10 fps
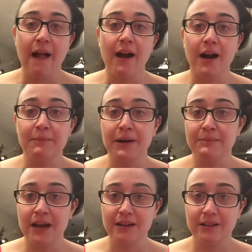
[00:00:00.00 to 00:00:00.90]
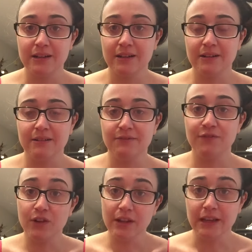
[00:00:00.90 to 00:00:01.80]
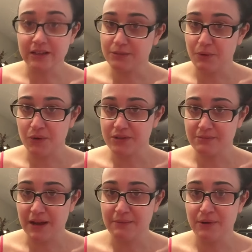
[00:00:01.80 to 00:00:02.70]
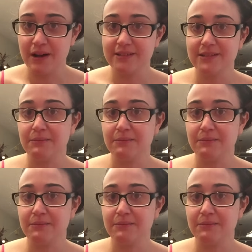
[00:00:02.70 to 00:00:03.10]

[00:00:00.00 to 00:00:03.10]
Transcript: I'm not going to fully expose my breasts.